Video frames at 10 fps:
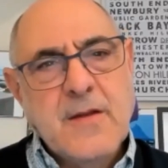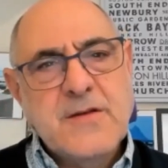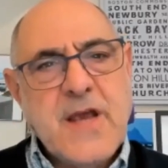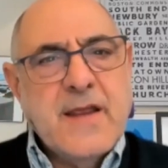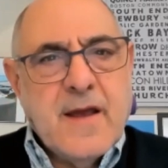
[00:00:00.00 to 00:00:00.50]

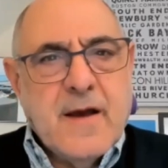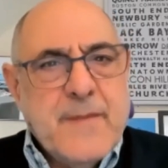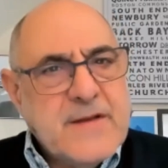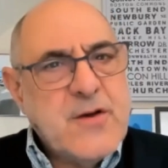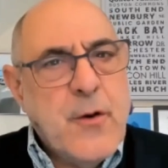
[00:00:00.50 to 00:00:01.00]
Jae, um,
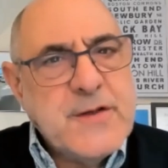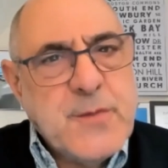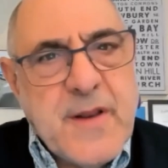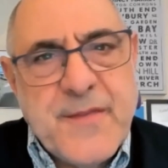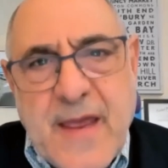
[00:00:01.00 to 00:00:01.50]
as always,
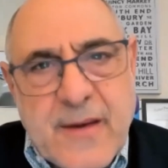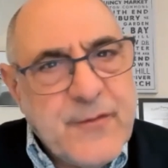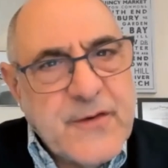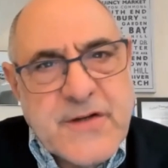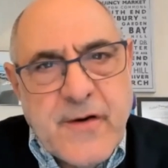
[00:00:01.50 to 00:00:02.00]
want to thank you
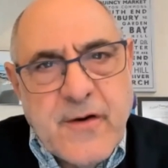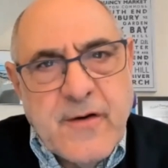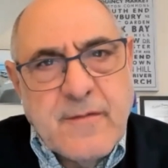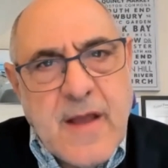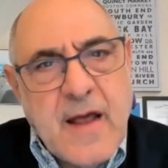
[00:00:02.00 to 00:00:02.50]
for sharing
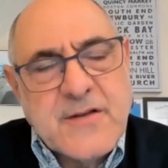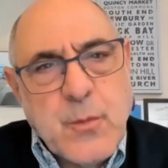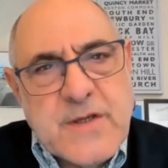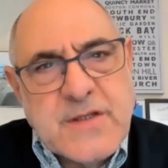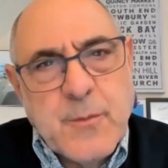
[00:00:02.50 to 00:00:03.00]
your knowledge
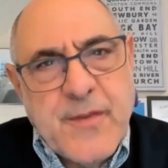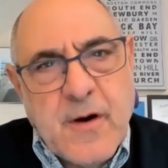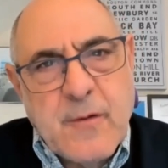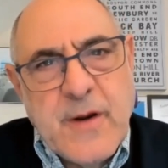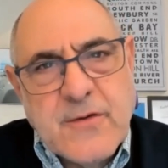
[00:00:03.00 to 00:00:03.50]
and wisdom with
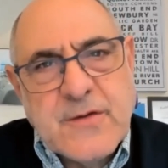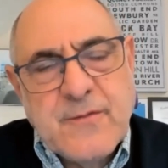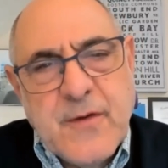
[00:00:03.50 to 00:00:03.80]
our readers and